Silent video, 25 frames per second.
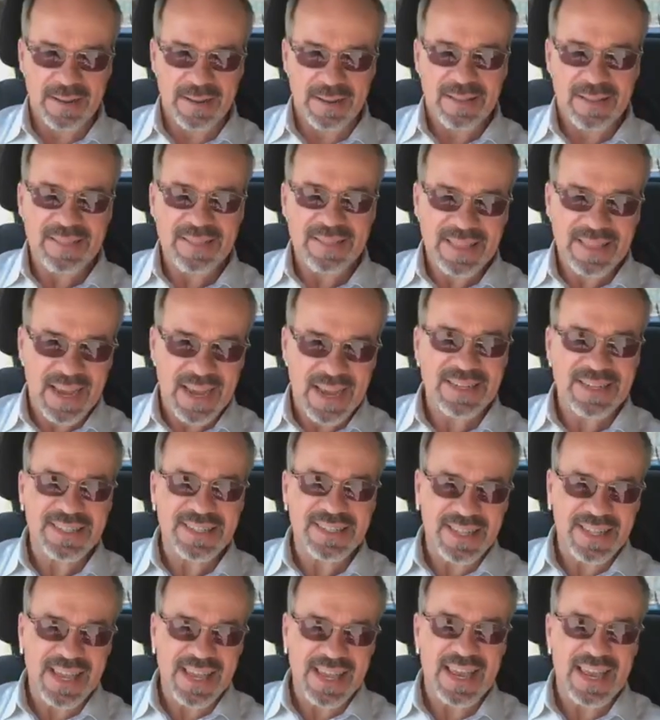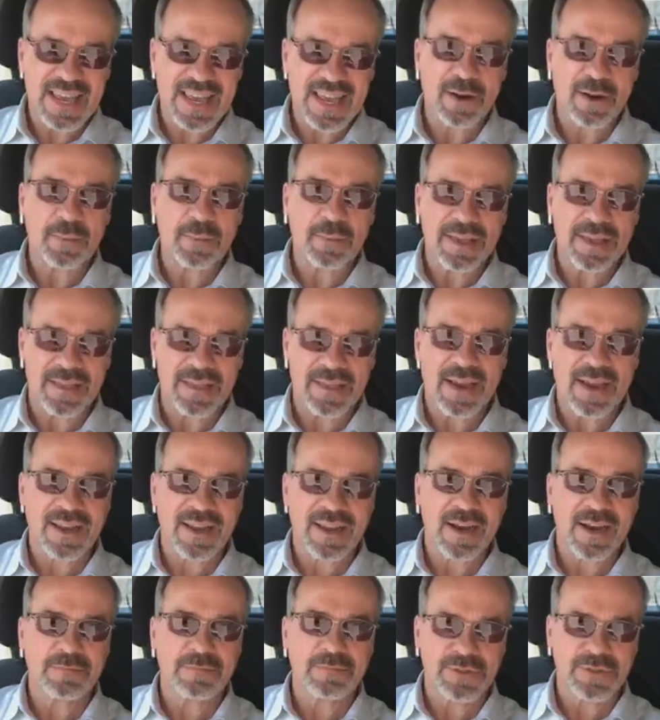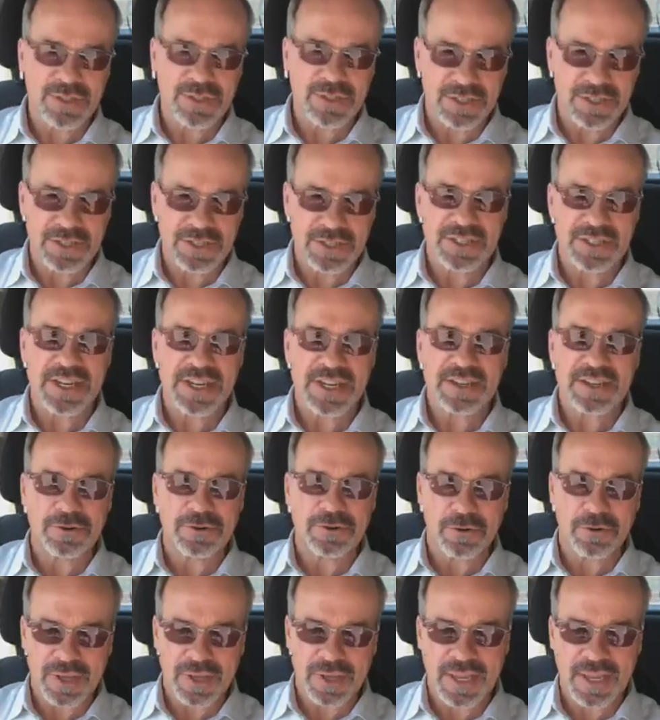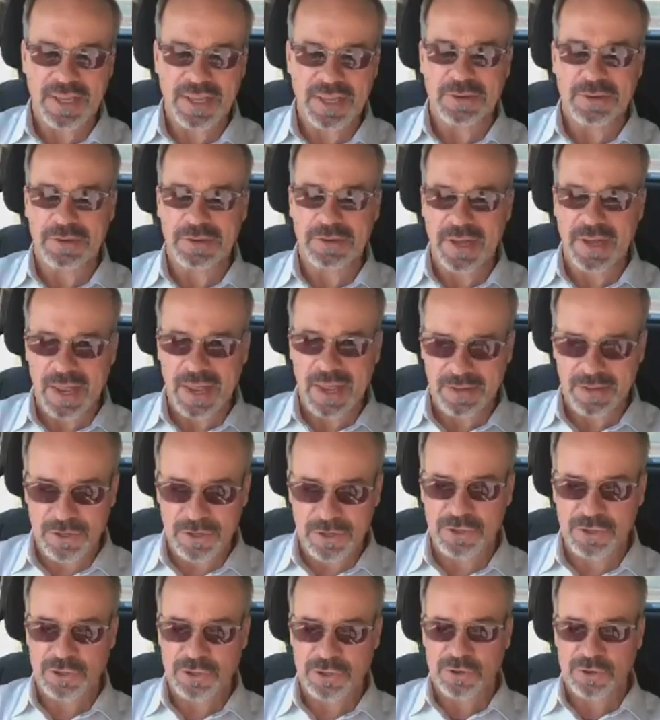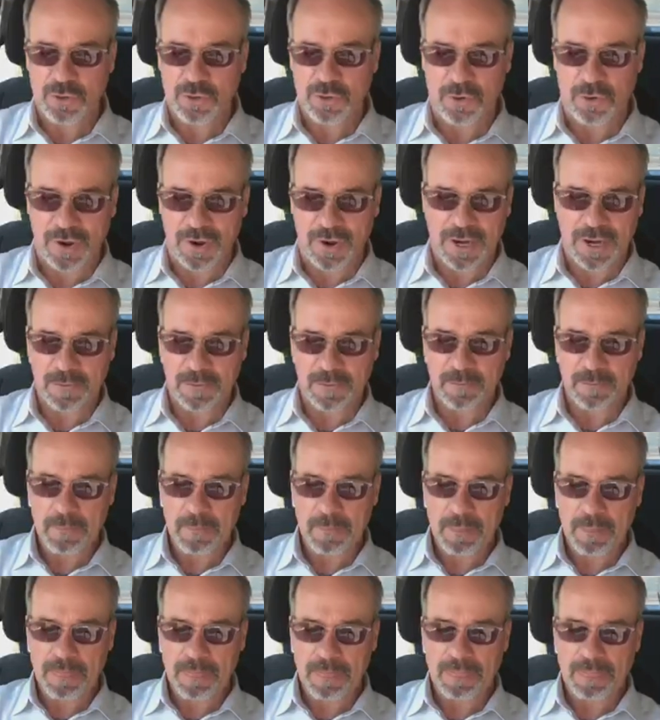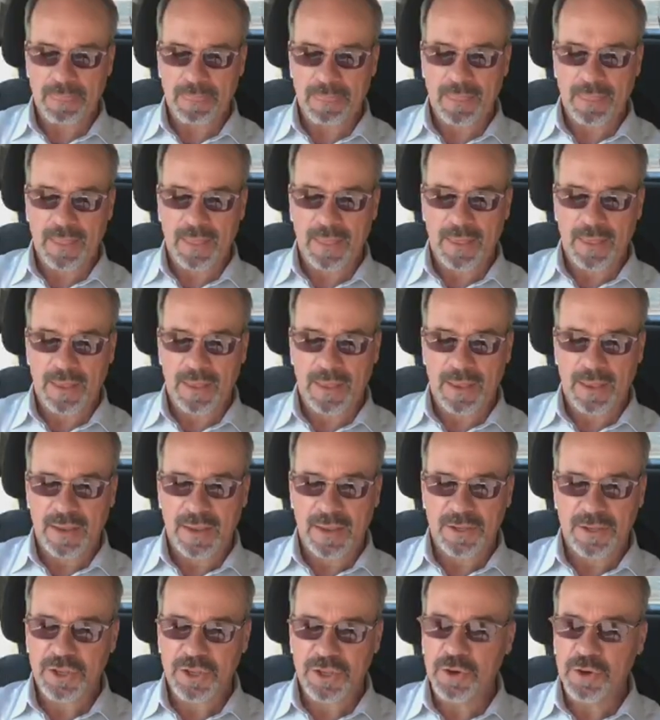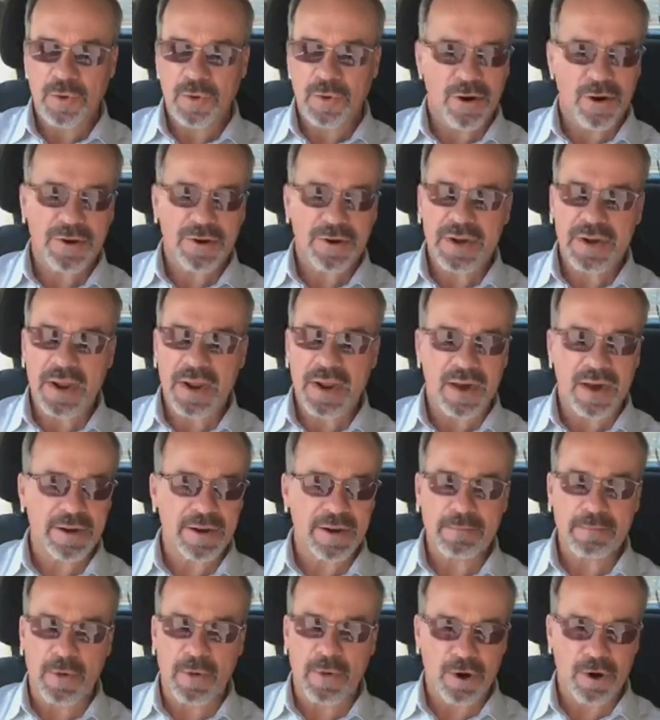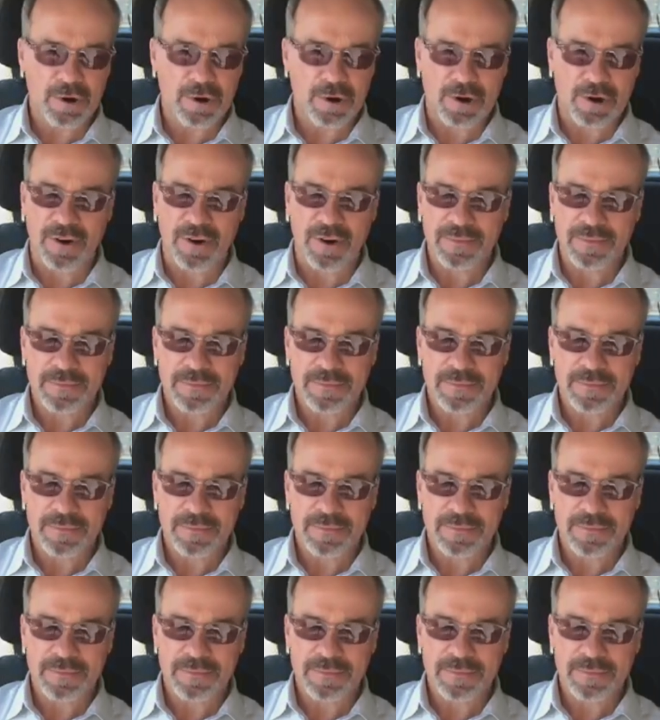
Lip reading: that is the enemy that comes to steal, kill, and destroy. You are not a martyr.